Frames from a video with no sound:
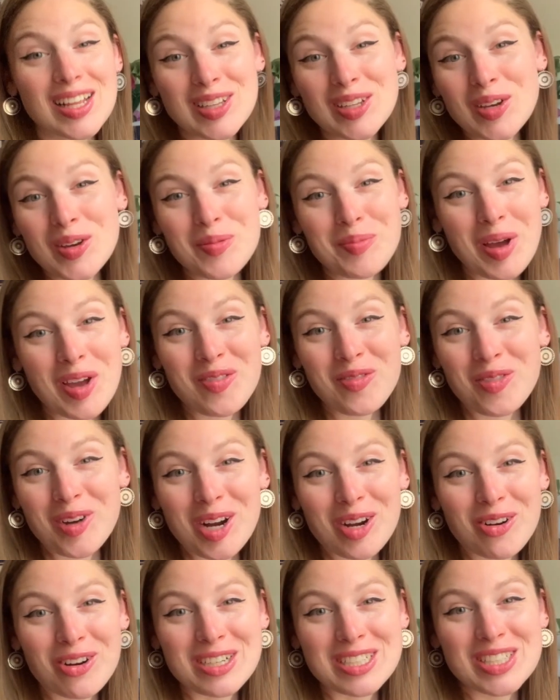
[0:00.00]
Hello, my
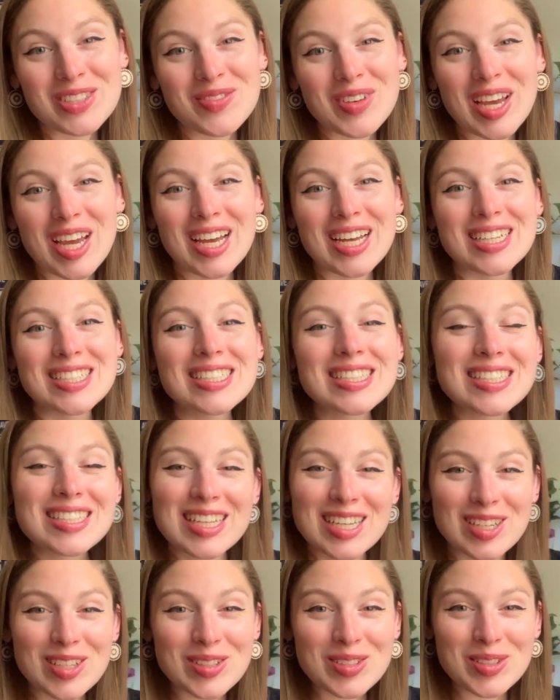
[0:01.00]
fragrance fans.
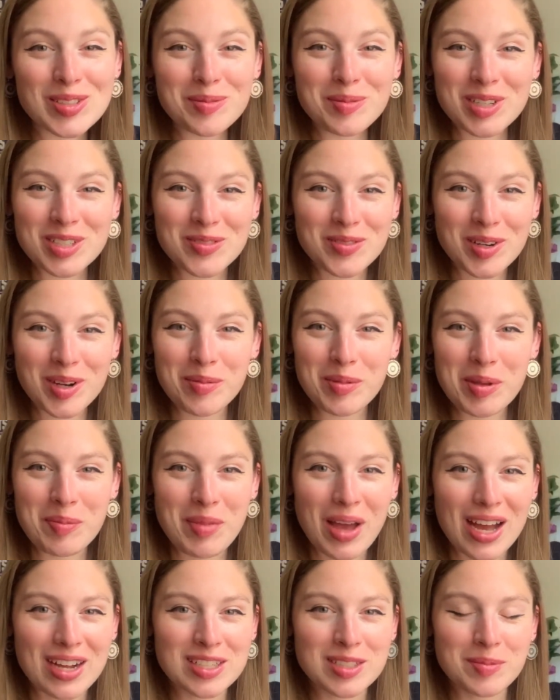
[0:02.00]
Thank you so much for coming
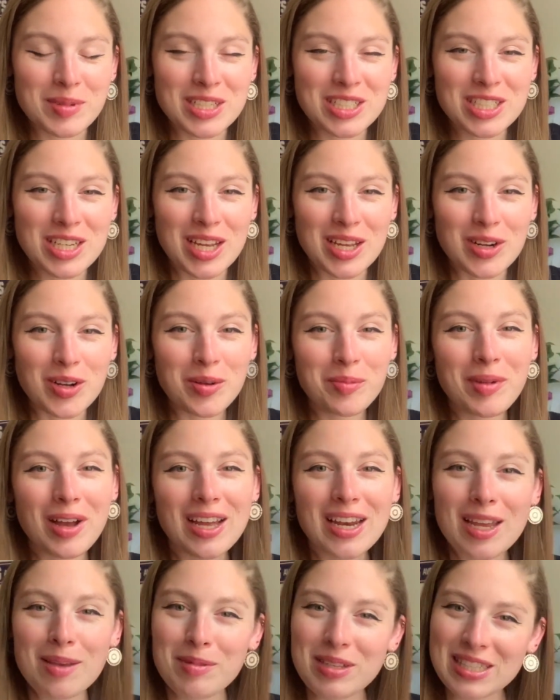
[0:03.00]
back to my channel. My
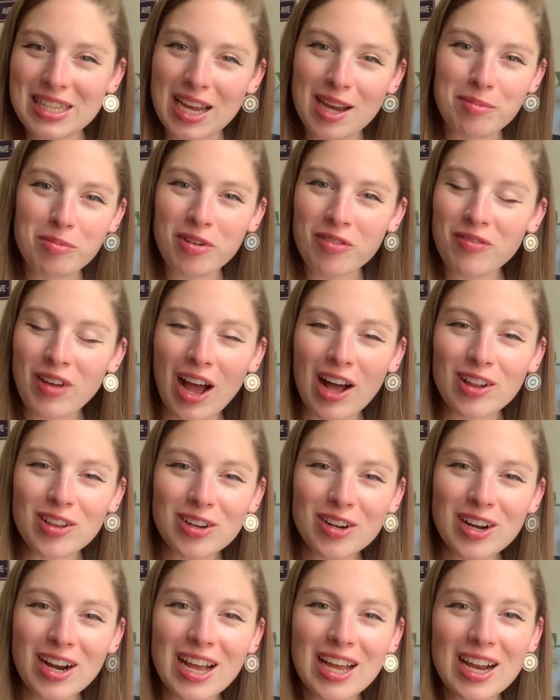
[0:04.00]
name is Amber
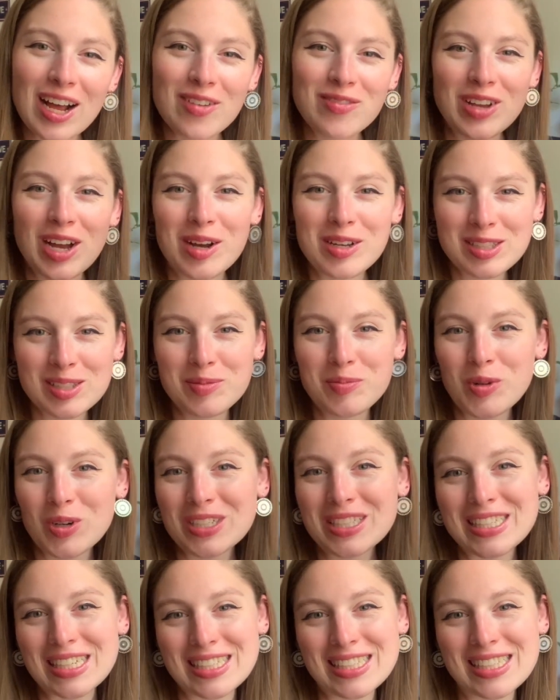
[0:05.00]
Fowler, and I've got some more
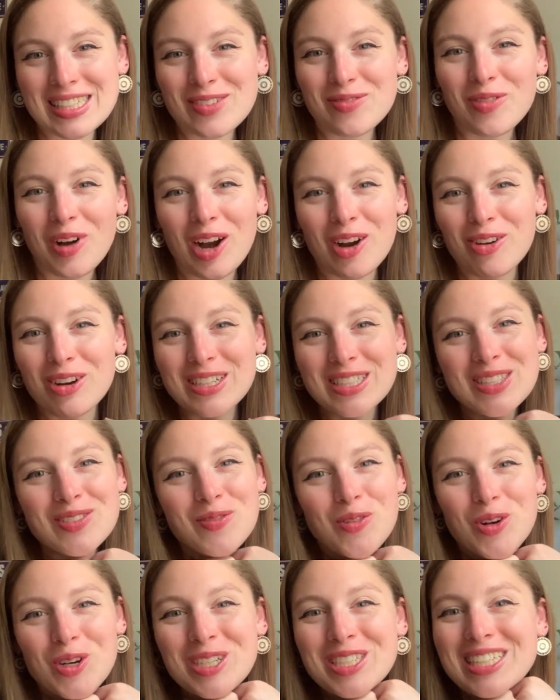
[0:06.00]
Scentsy fragrance
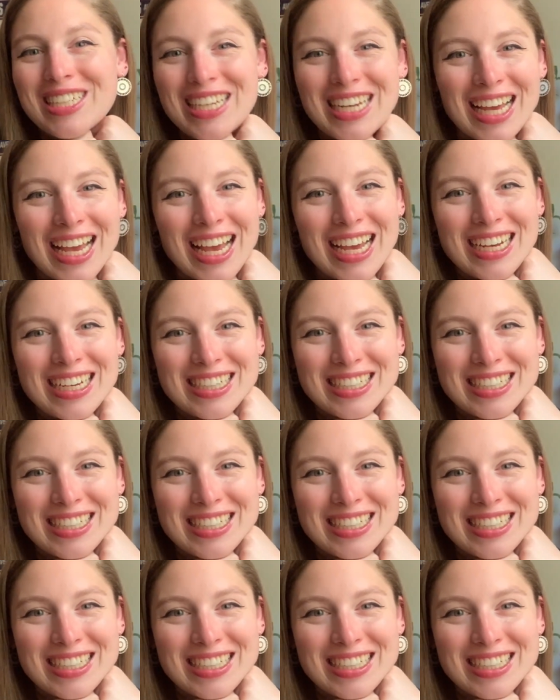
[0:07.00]
for you today.